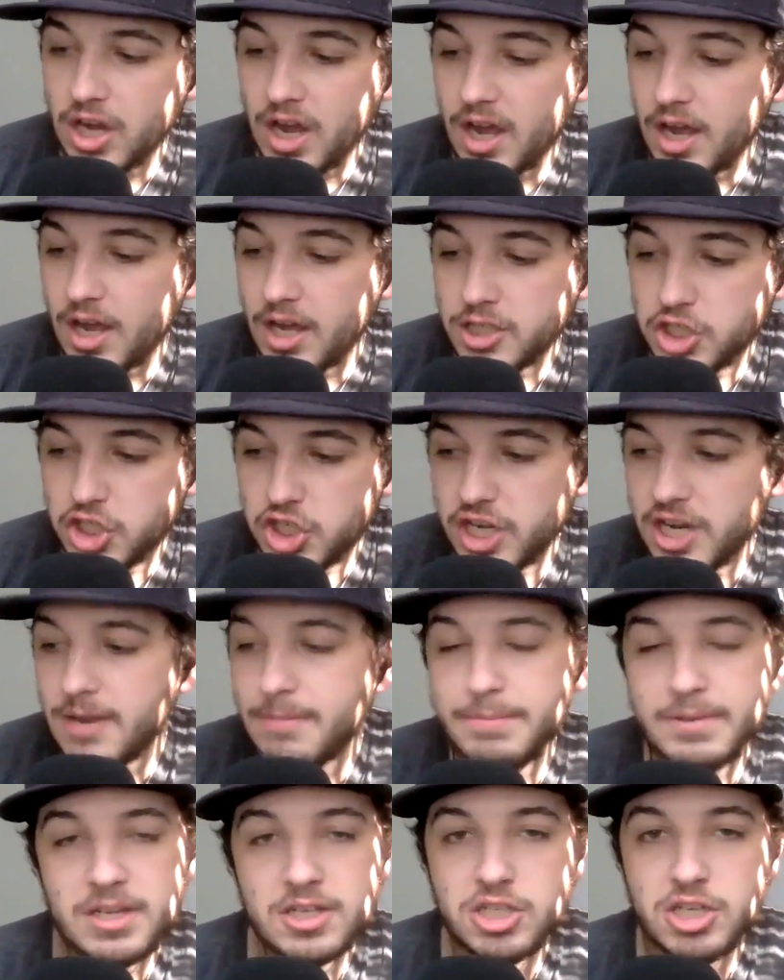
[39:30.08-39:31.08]
uh,
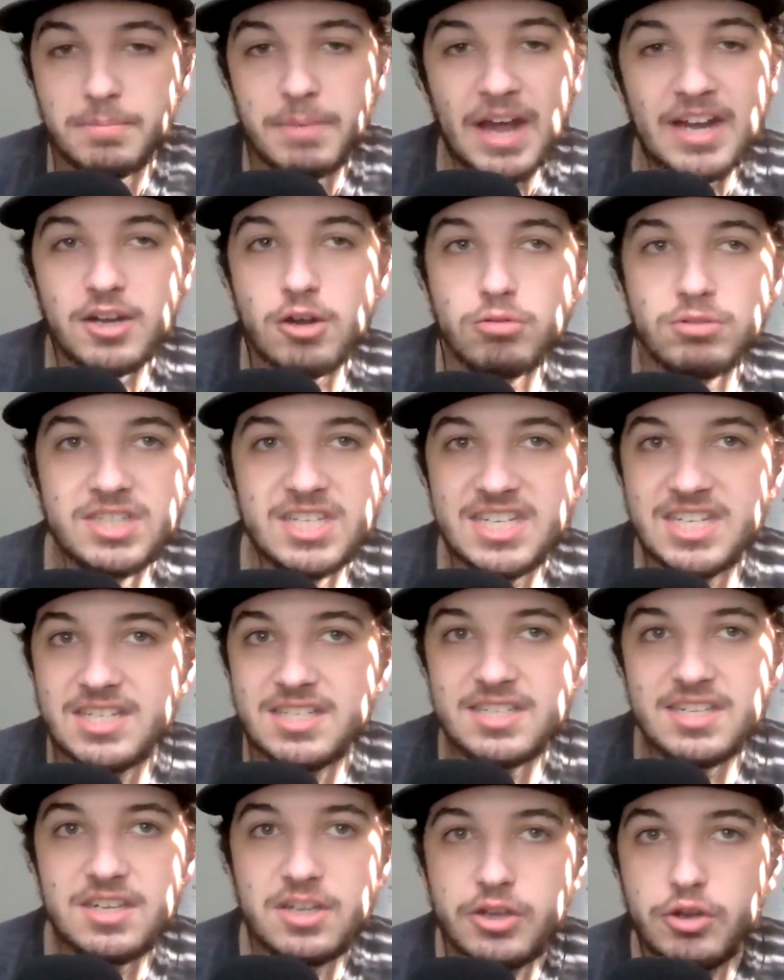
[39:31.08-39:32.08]
championship. I know
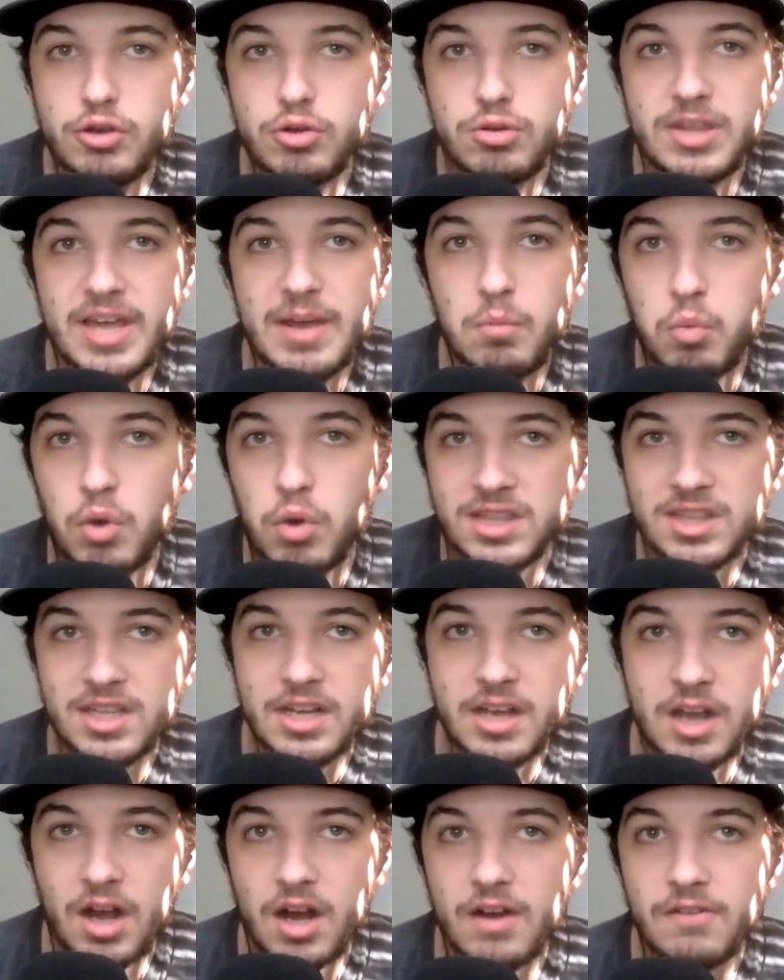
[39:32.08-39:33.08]
TCU, they won
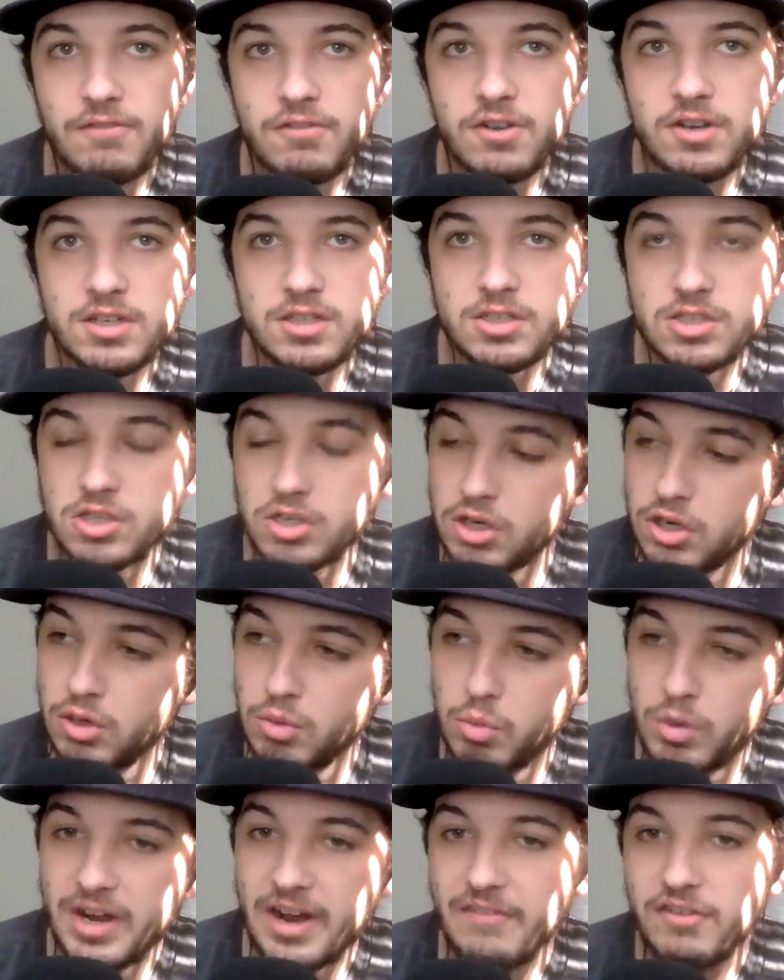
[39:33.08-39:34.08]
the conference
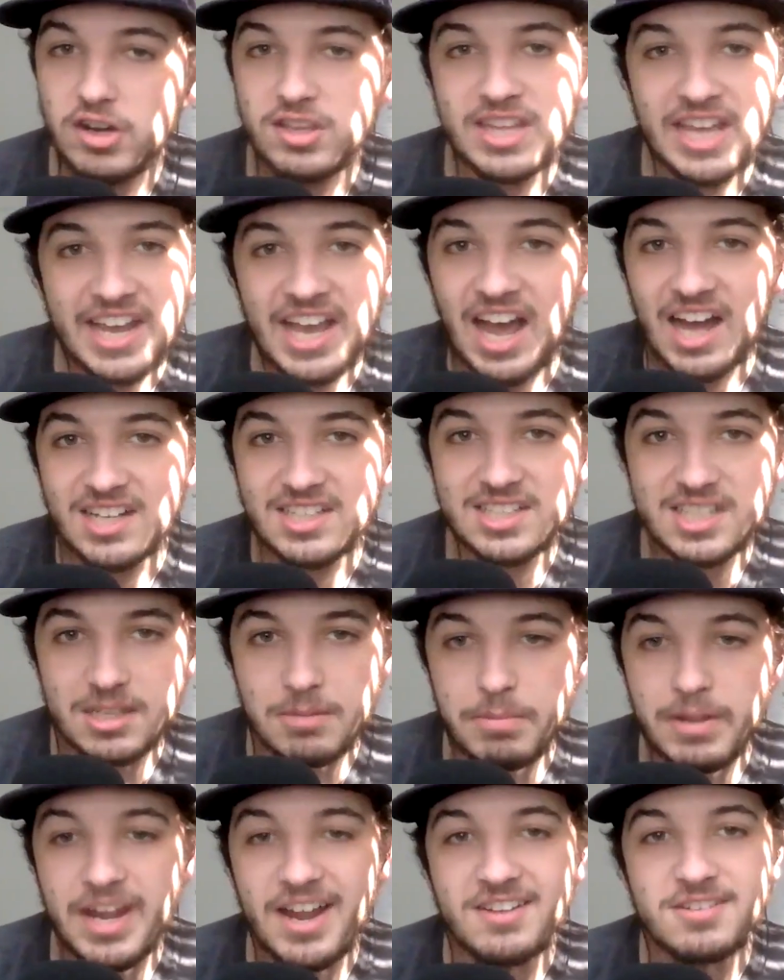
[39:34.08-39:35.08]
or whatever, and they got into
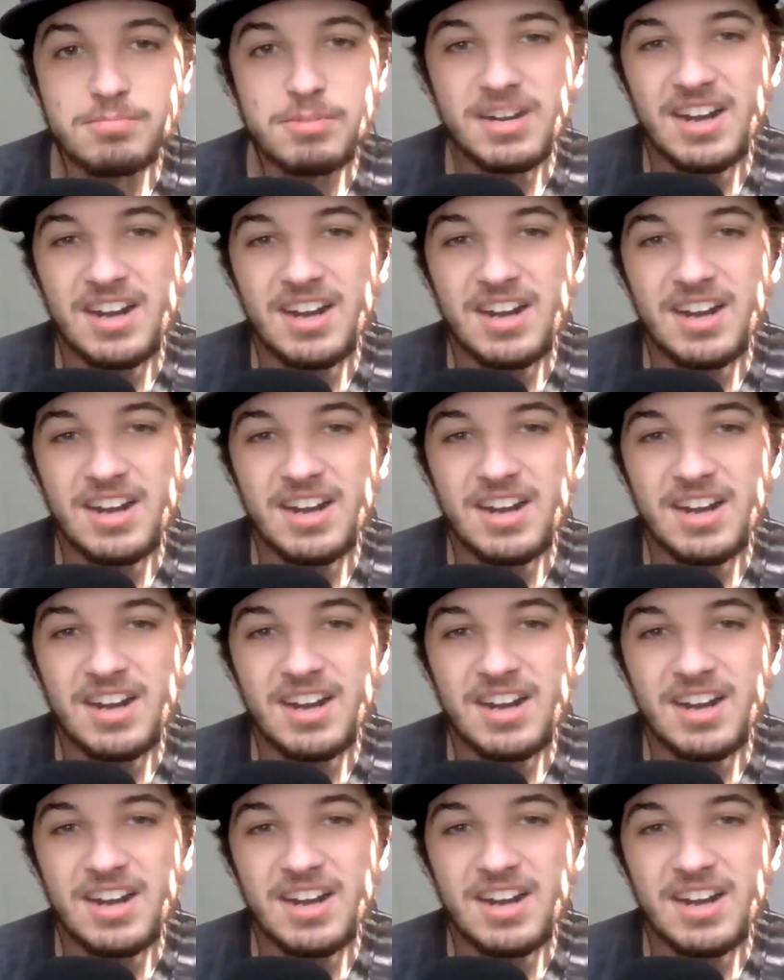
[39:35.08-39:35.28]
the playoffs.